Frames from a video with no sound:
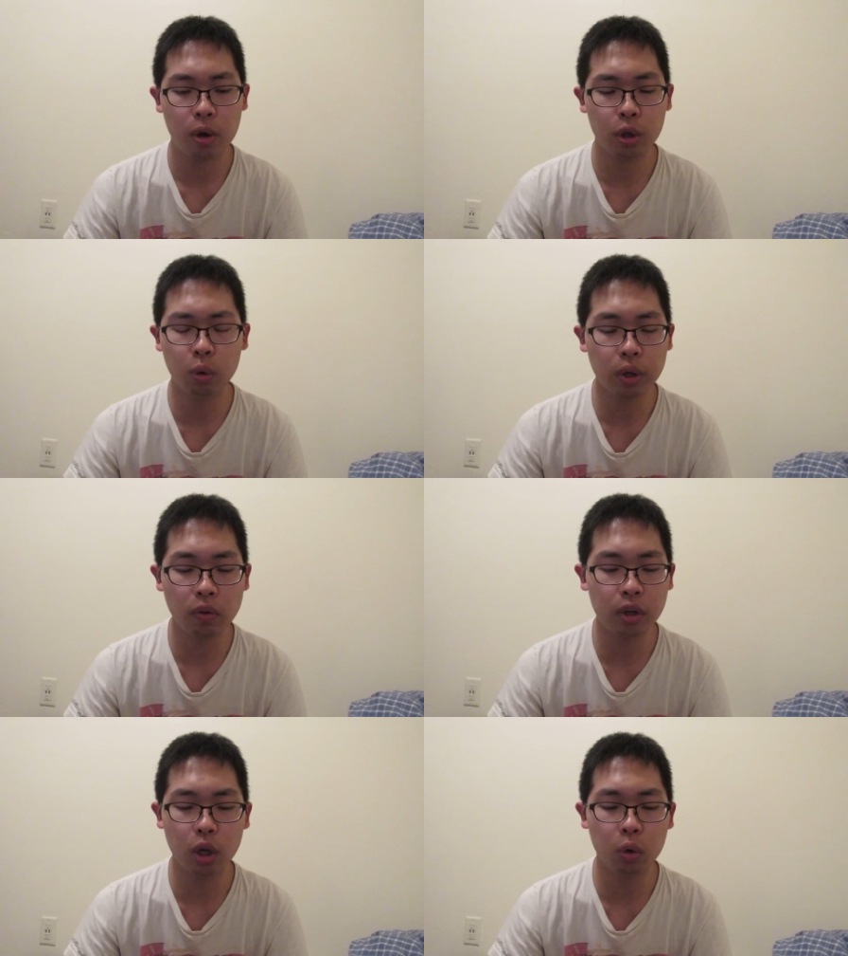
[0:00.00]
You'll
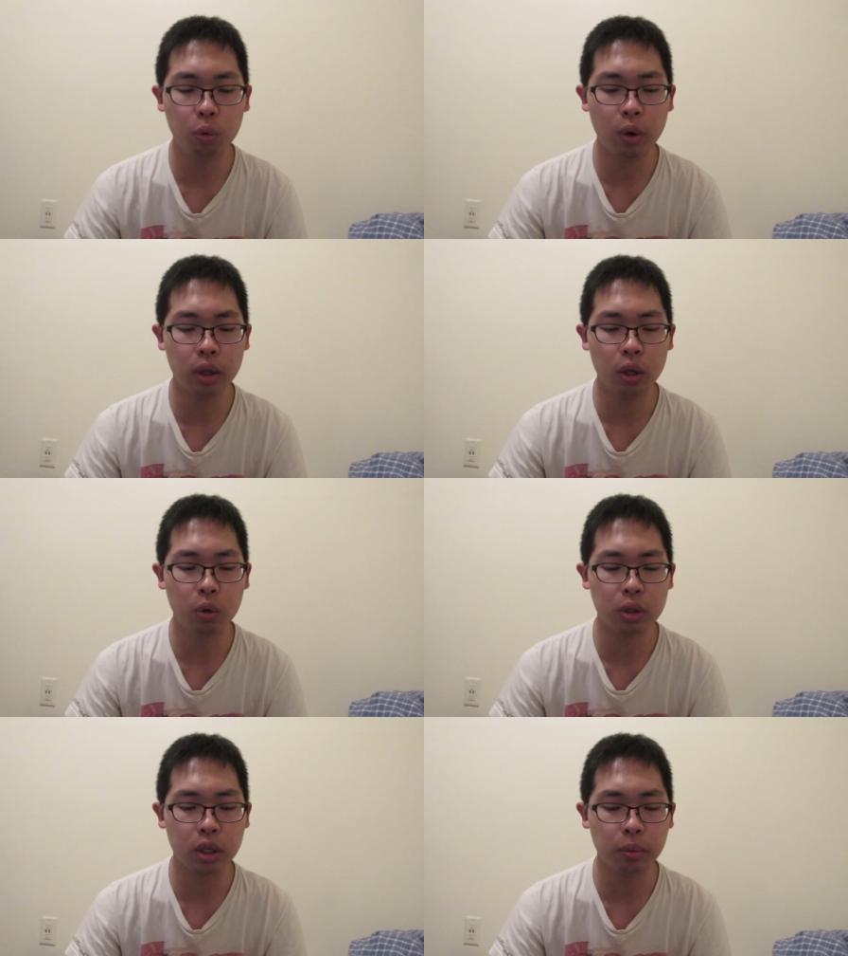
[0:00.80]
never know when
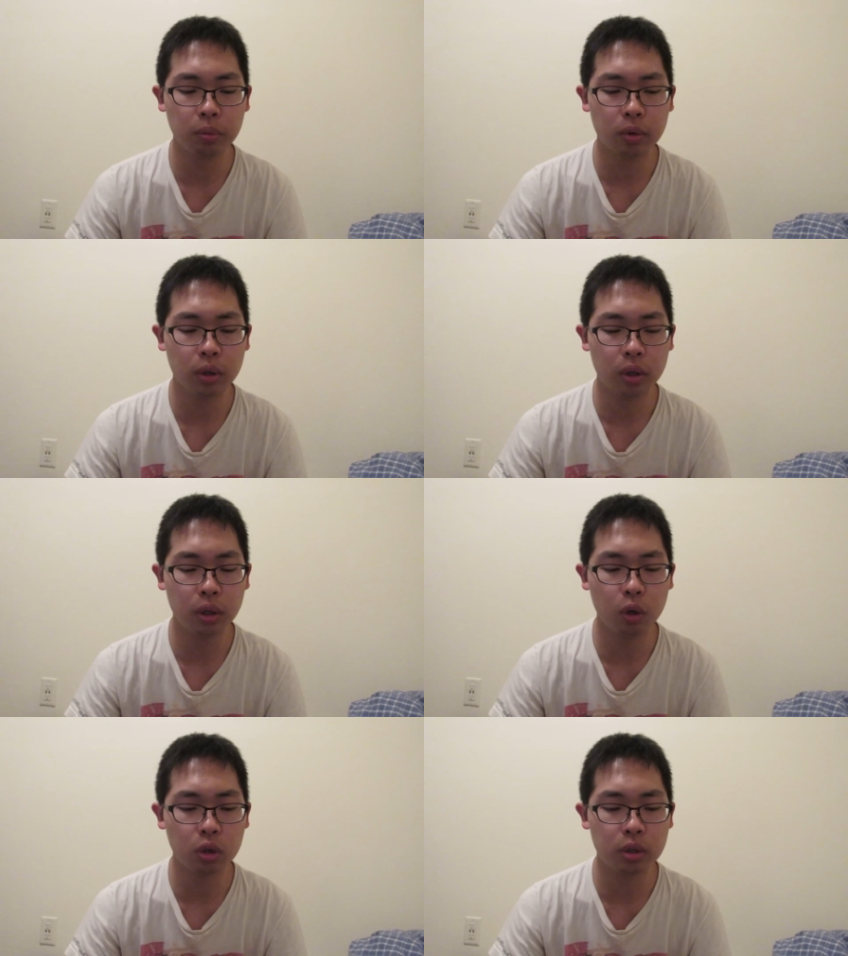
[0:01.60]
those um
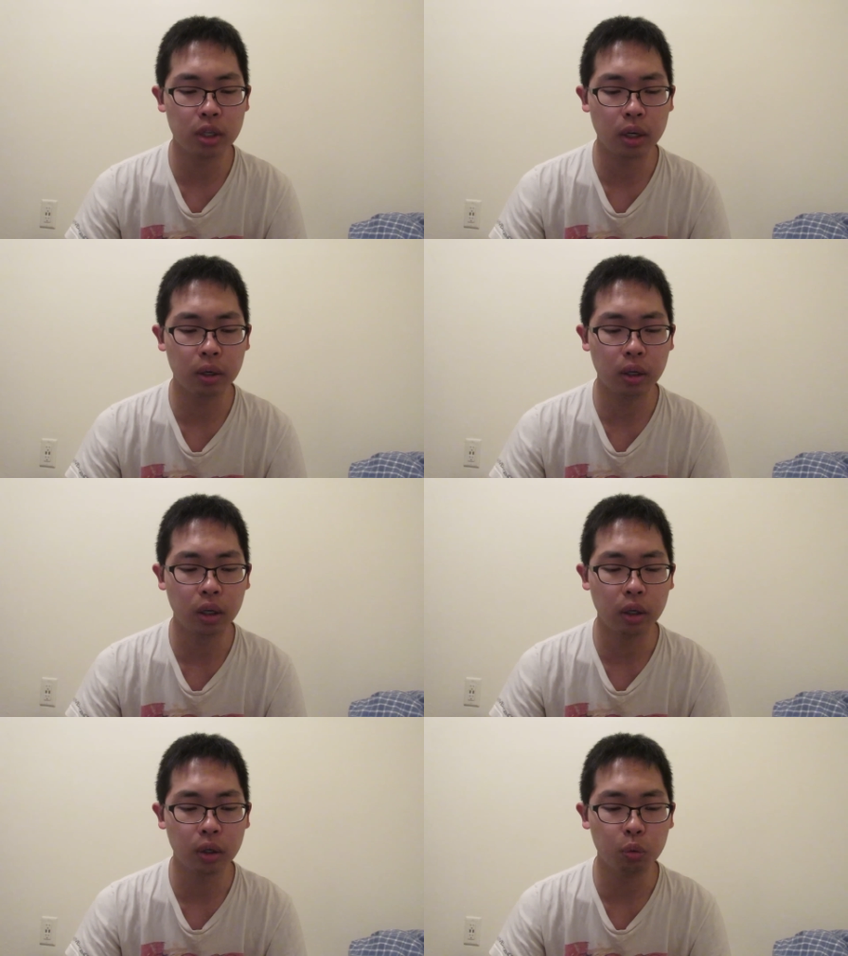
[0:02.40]
those time
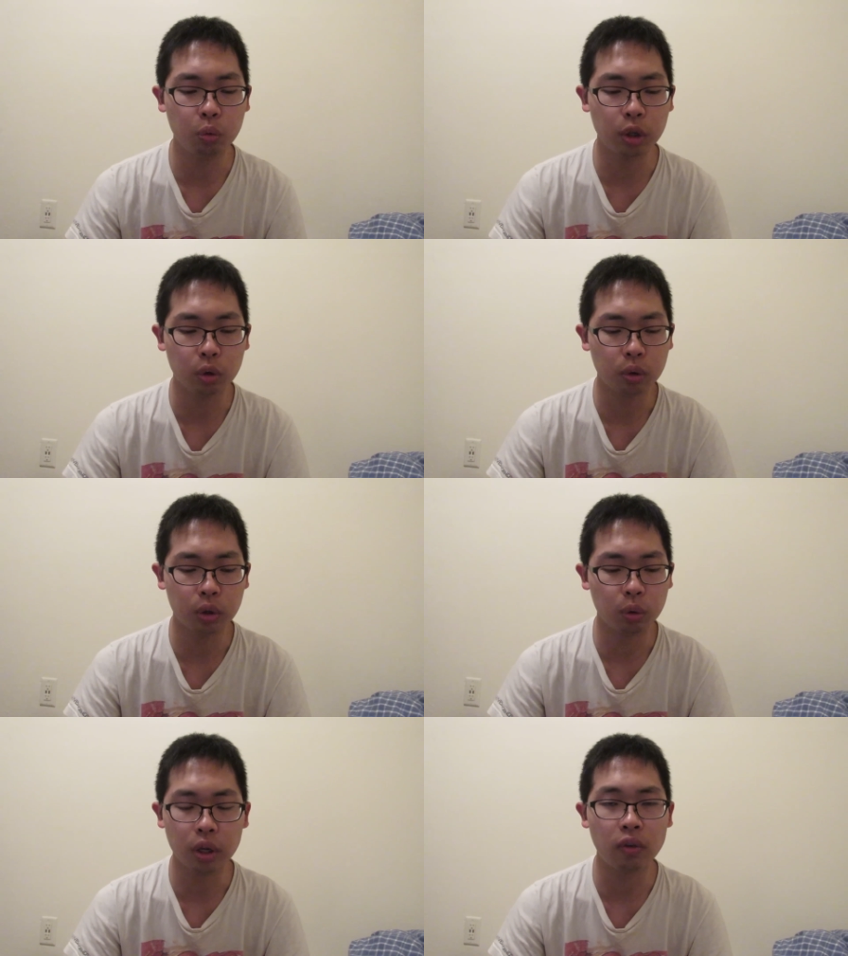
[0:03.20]
uh, when you
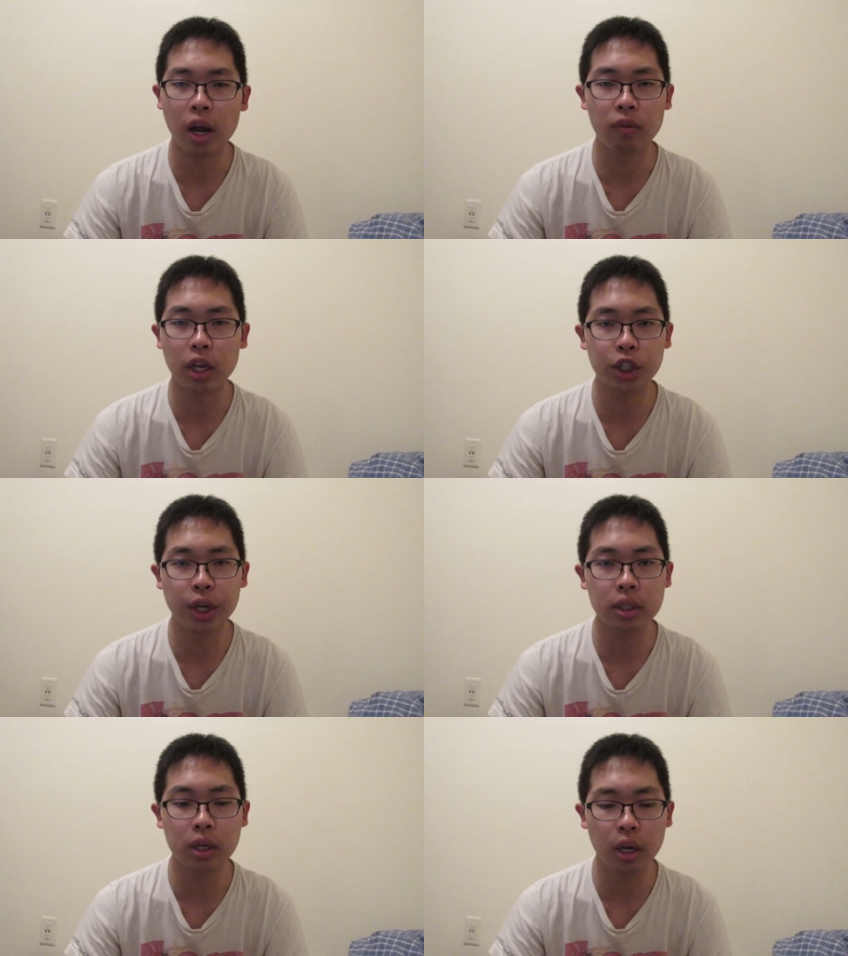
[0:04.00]
you'll never have that
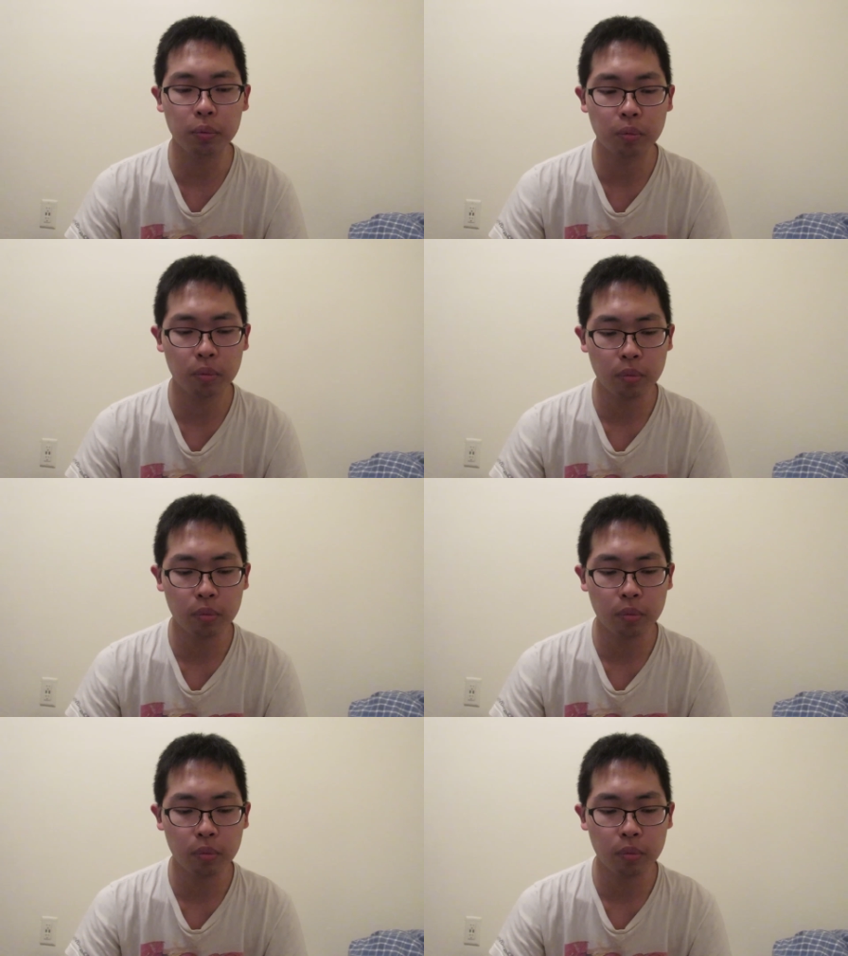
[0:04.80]
chance again.